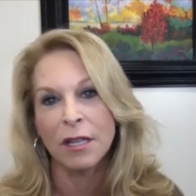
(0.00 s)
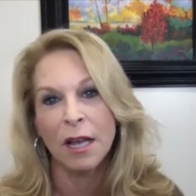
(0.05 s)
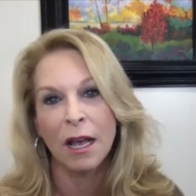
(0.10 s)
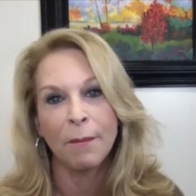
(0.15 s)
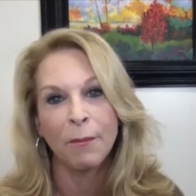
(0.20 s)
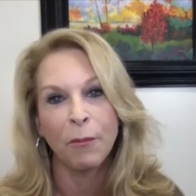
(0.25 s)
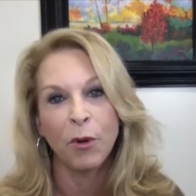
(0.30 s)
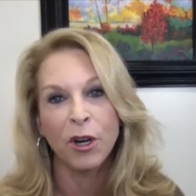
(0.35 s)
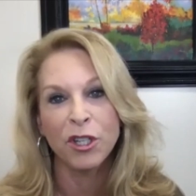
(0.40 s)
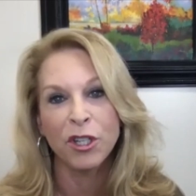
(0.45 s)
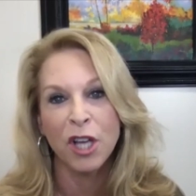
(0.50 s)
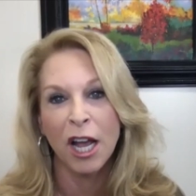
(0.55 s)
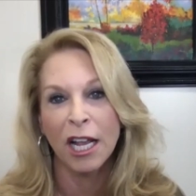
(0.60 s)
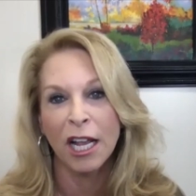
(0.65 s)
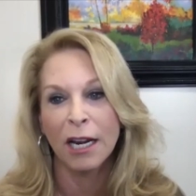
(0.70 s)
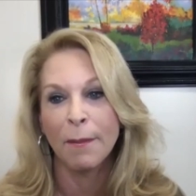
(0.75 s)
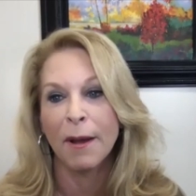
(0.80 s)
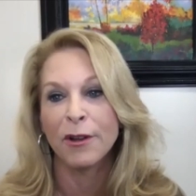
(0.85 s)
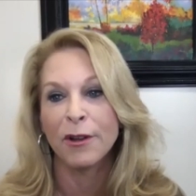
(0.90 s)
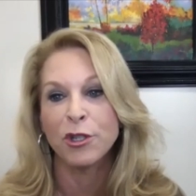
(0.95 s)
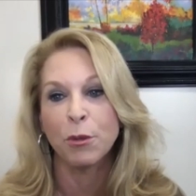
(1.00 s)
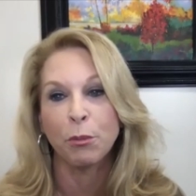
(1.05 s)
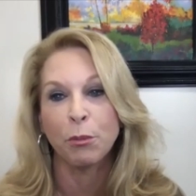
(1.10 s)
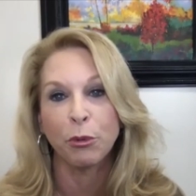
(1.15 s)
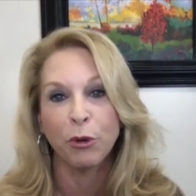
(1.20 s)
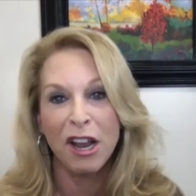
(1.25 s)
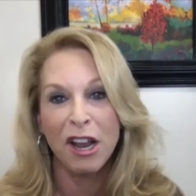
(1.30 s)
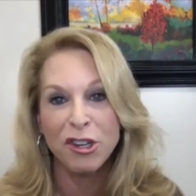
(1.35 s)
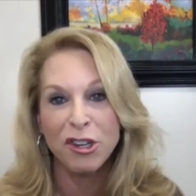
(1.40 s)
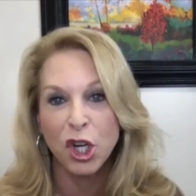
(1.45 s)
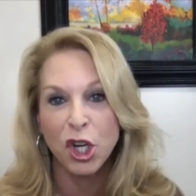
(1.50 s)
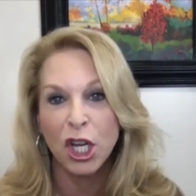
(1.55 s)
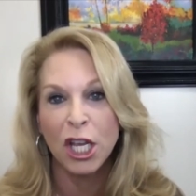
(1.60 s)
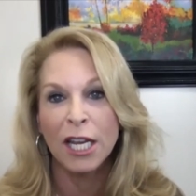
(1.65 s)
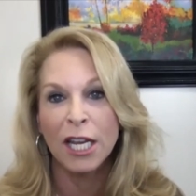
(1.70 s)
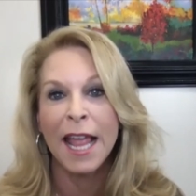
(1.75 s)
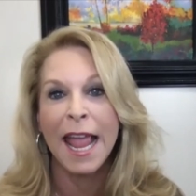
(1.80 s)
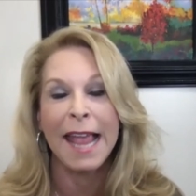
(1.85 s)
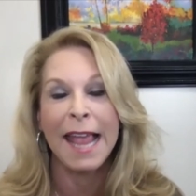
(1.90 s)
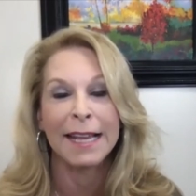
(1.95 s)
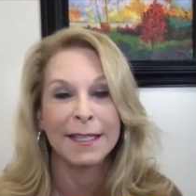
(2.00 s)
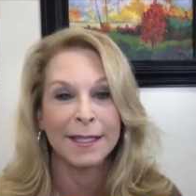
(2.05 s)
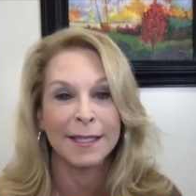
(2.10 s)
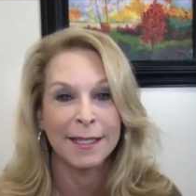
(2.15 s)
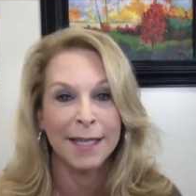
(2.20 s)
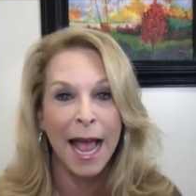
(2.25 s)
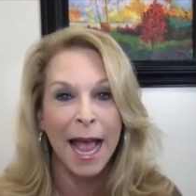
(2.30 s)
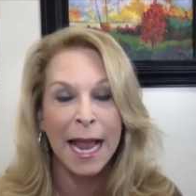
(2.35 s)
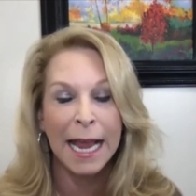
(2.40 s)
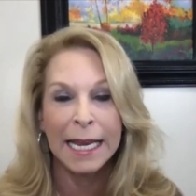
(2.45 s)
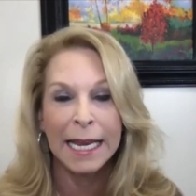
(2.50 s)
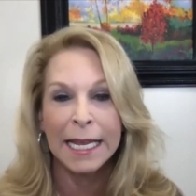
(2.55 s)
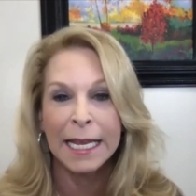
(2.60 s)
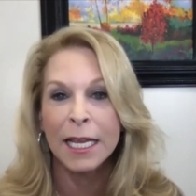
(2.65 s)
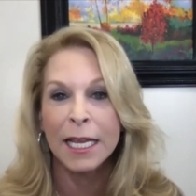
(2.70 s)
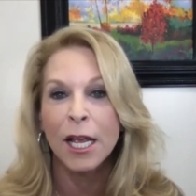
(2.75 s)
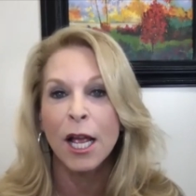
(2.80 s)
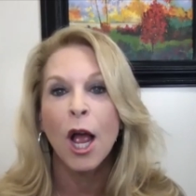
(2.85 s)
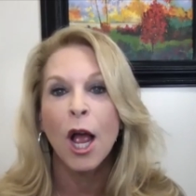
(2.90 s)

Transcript: Um, we're talking about depression, anxiety,